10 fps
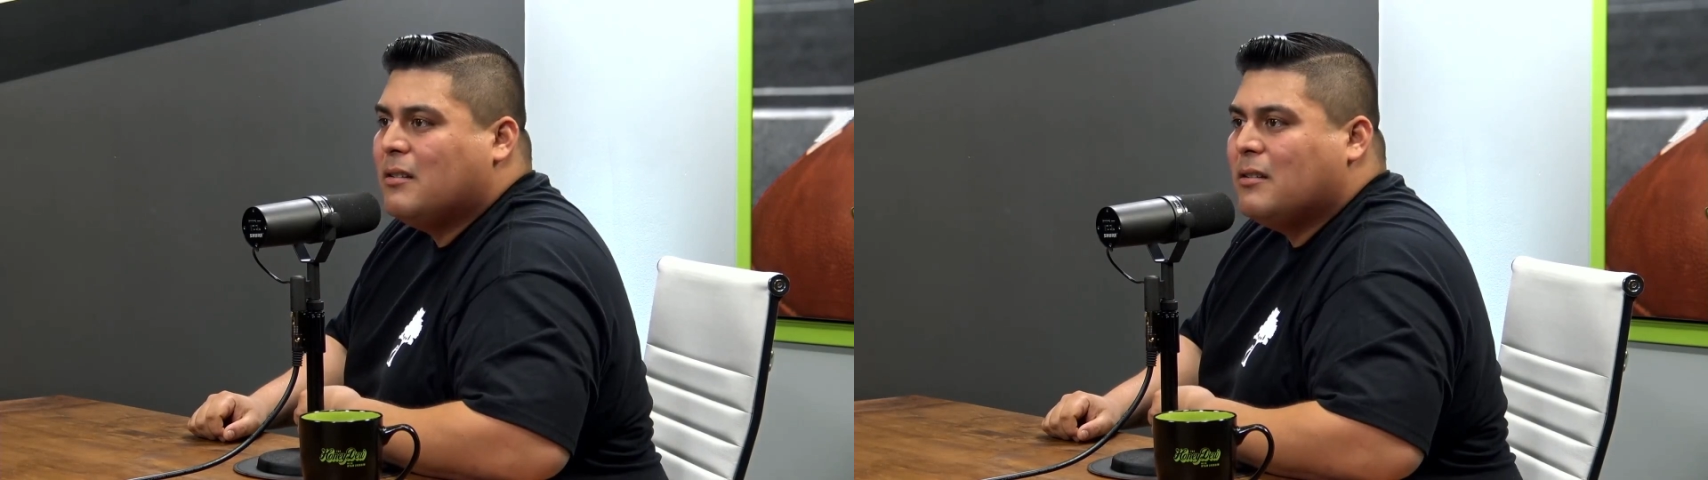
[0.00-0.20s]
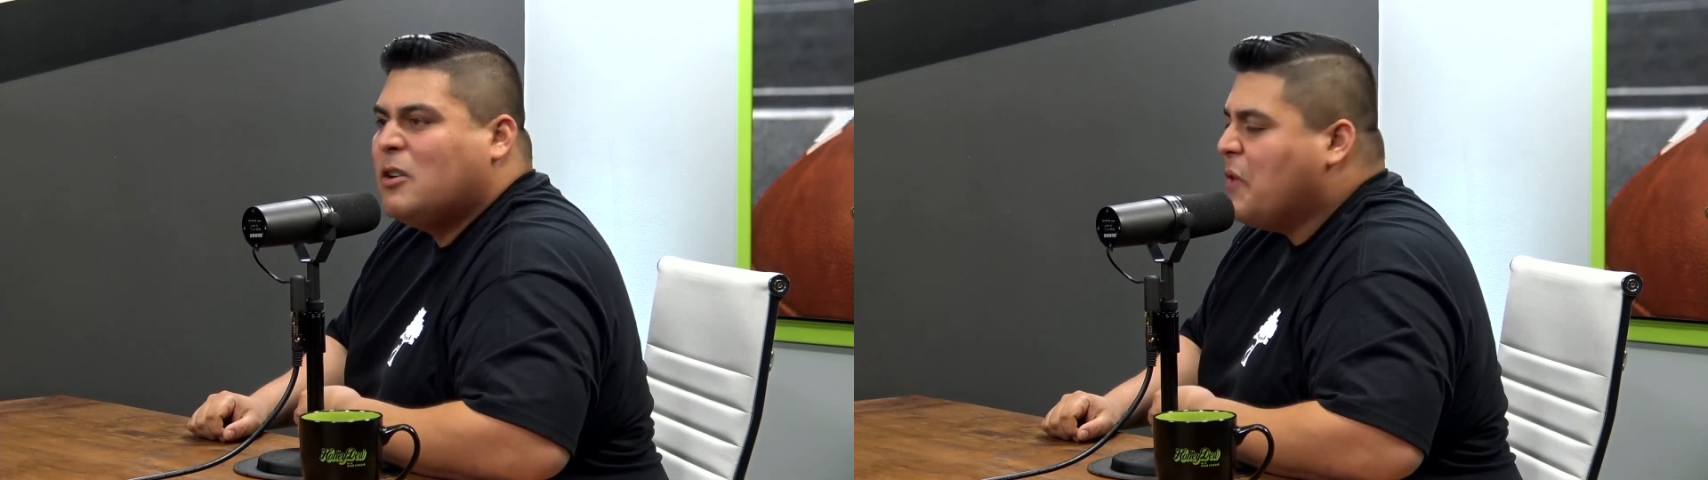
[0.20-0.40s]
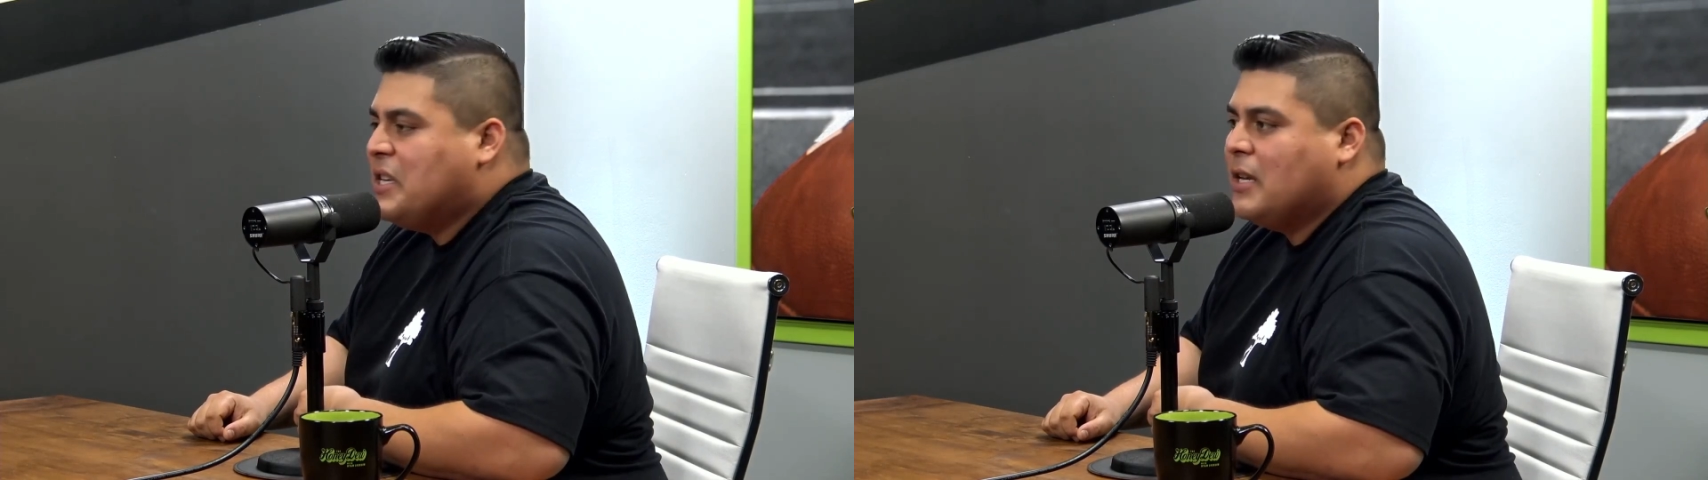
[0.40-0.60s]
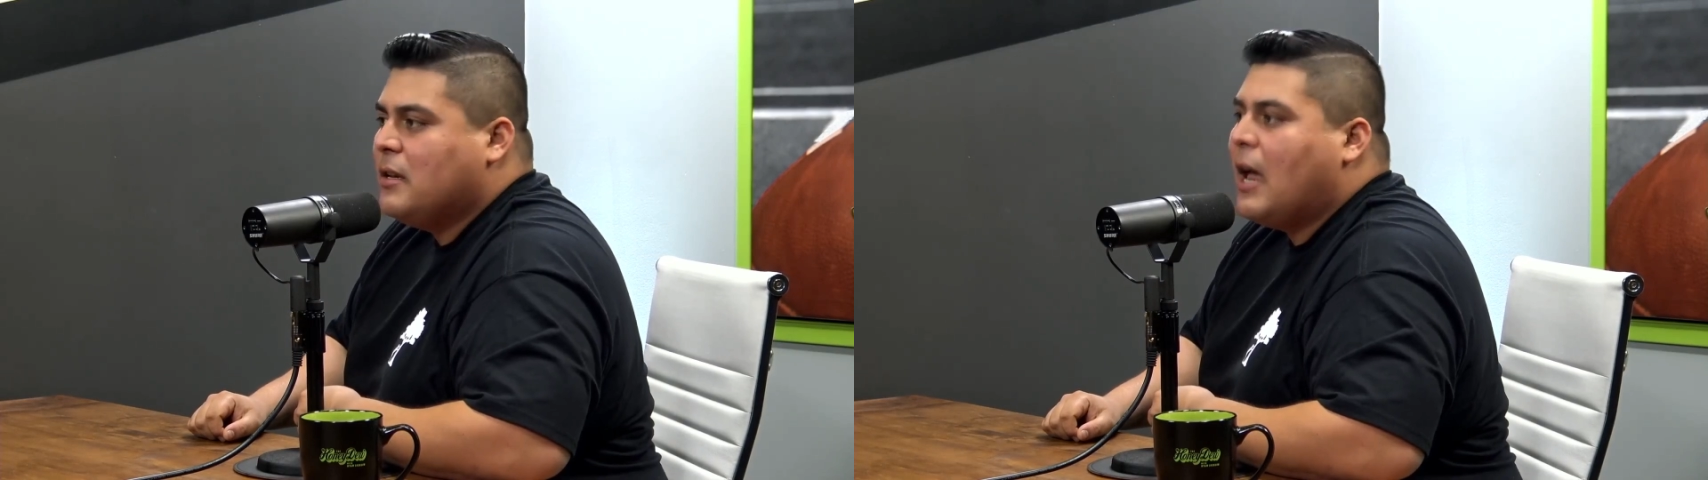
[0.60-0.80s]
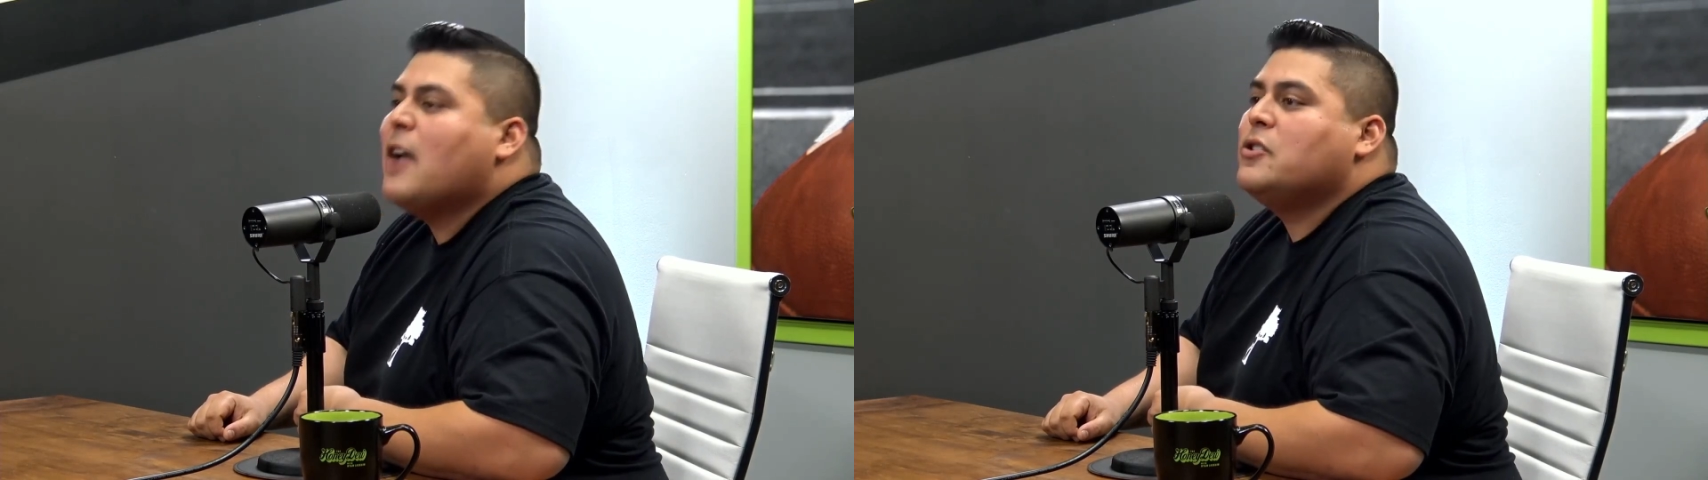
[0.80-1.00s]
No, they
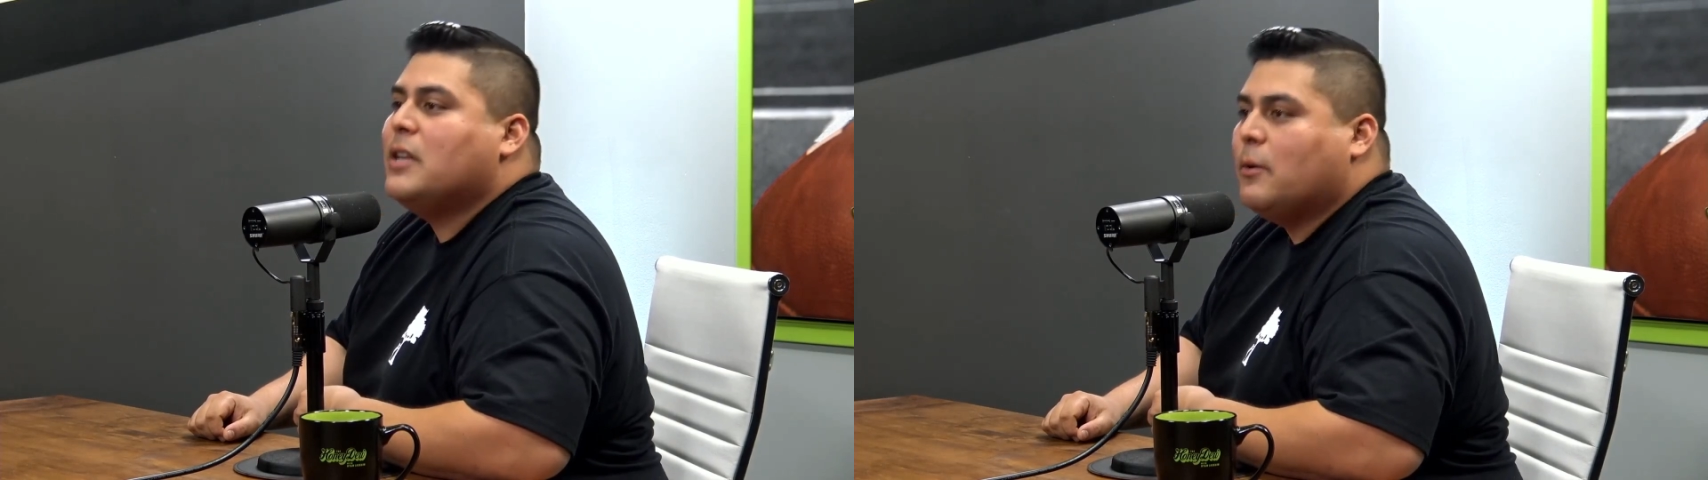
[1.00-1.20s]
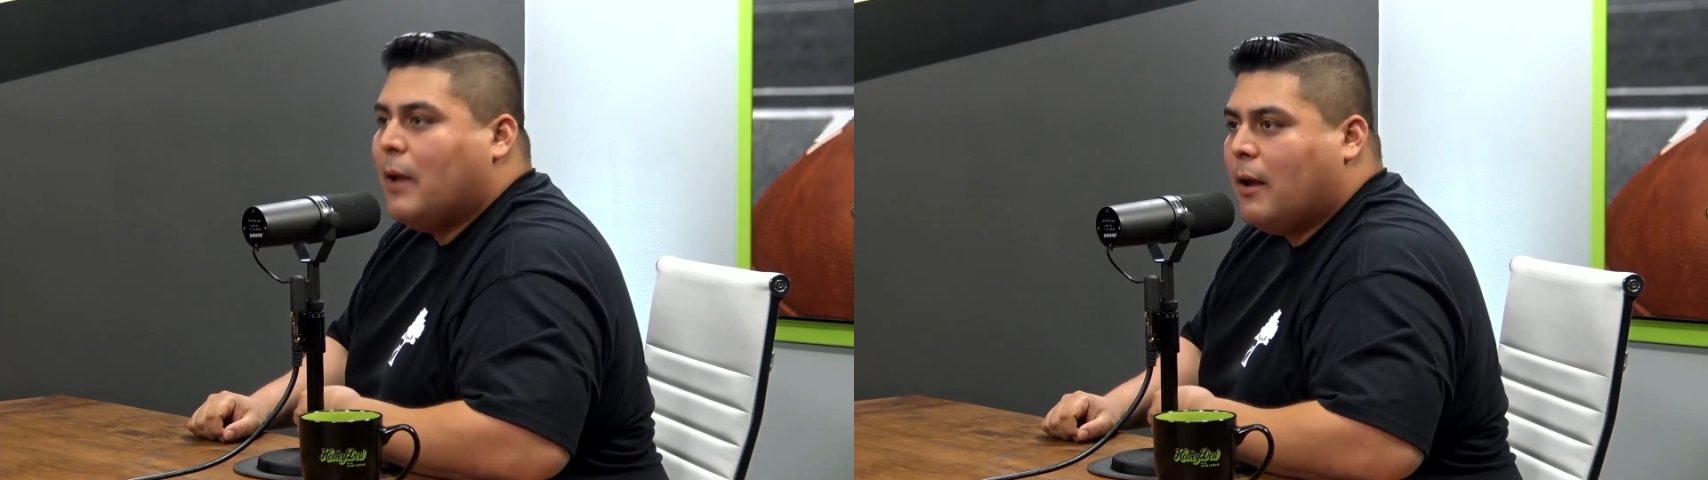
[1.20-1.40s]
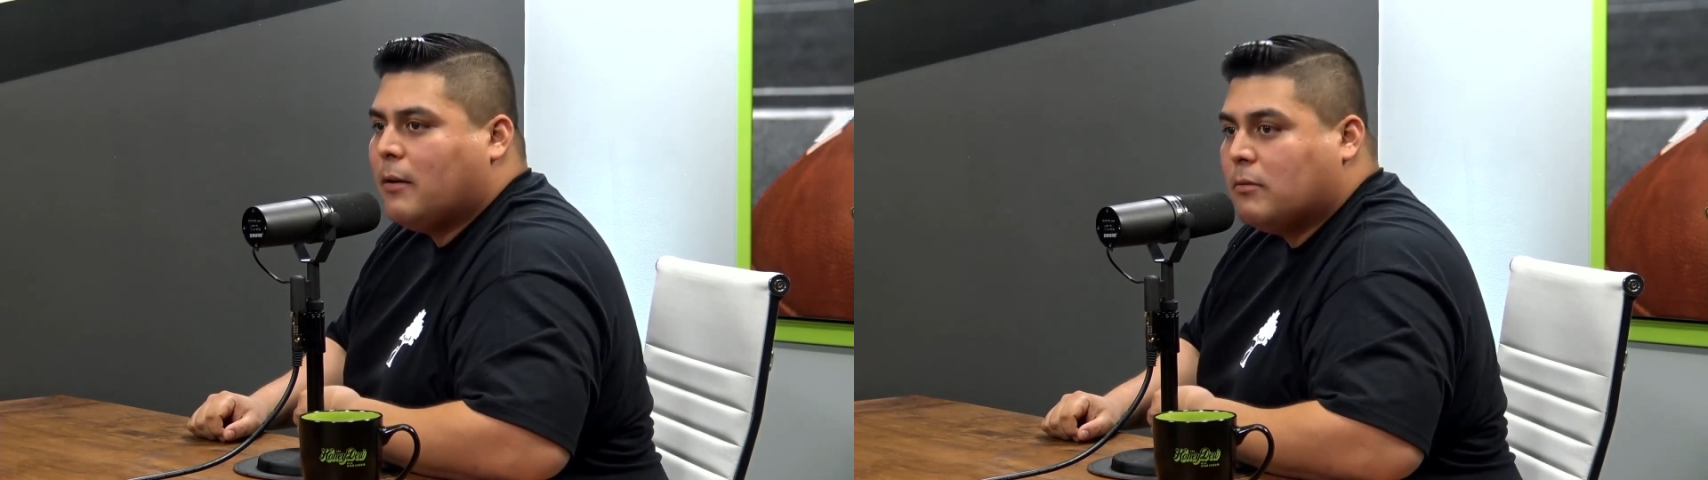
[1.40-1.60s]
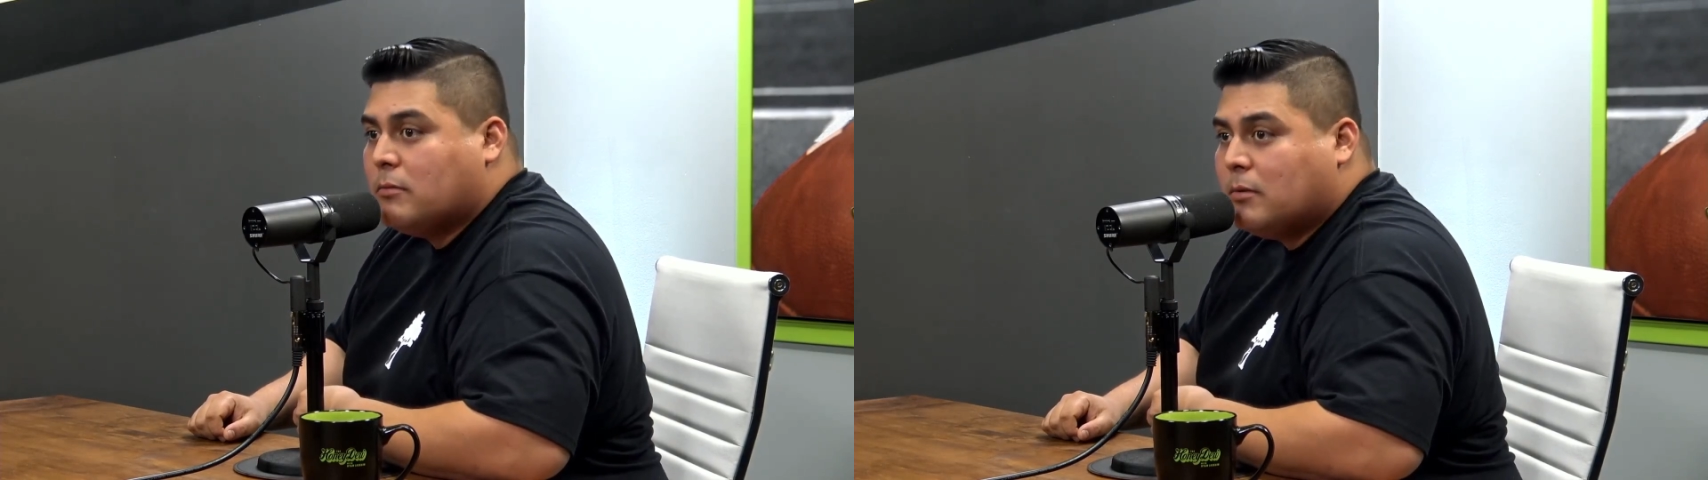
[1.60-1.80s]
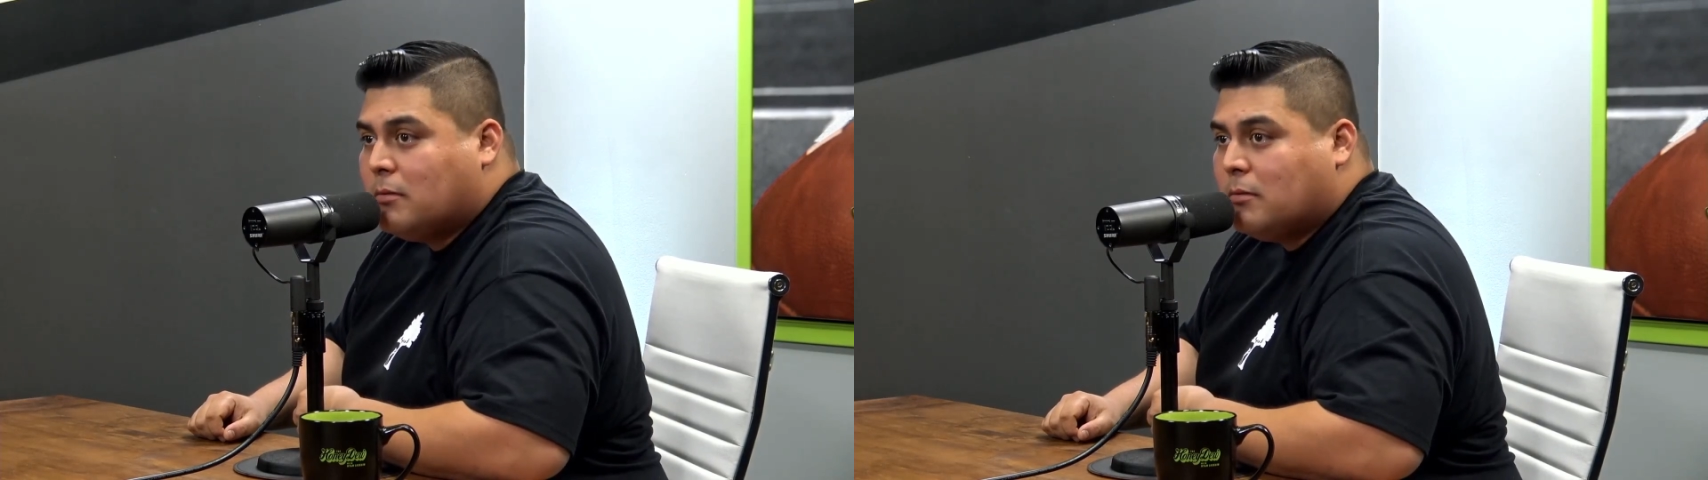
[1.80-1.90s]
didn't. How'd you get away?" And I go,